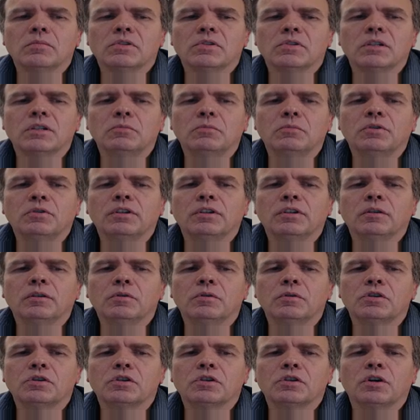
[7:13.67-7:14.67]
similarly,
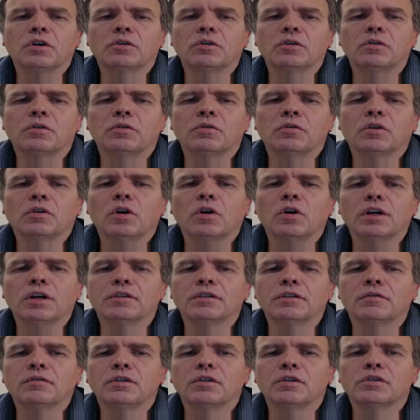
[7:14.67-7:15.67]
we show you the
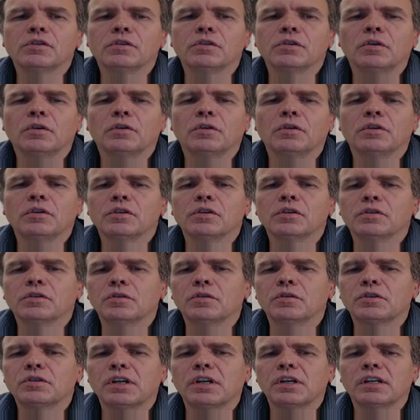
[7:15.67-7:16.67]
cost of goods sold
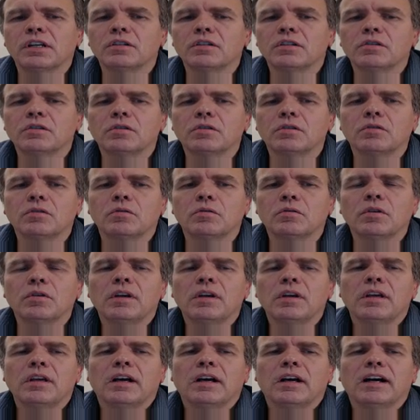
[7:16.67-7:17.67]
associated to
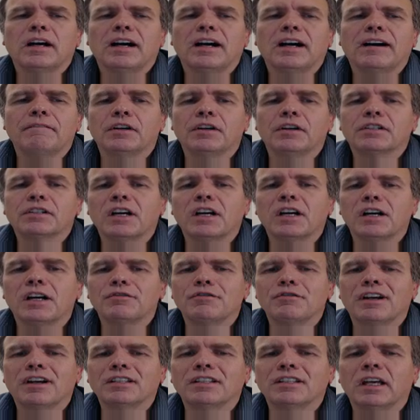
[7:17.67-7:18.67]
various
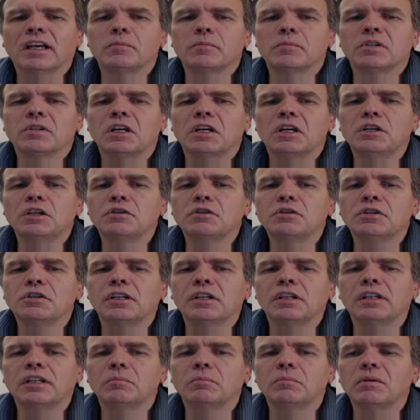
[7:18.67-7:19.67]
contract types.
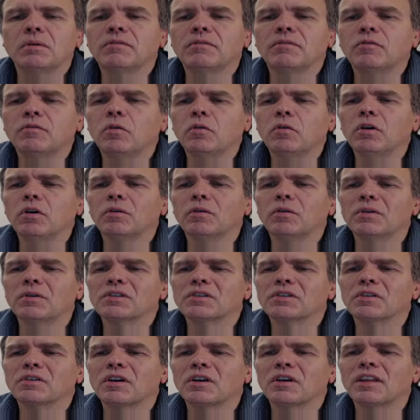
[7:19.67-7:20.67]
Interestingly, before we
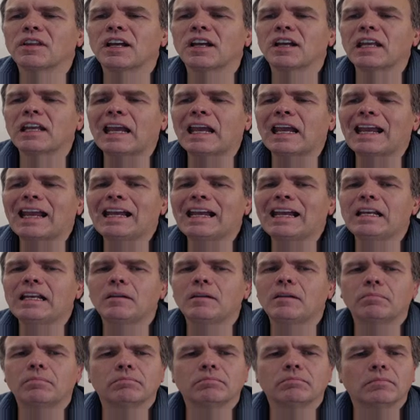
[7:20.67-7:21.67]
saw that
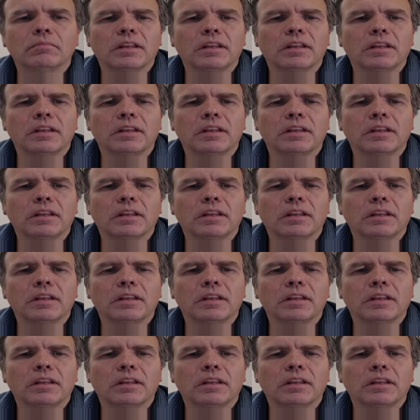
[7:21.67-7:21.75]
80%,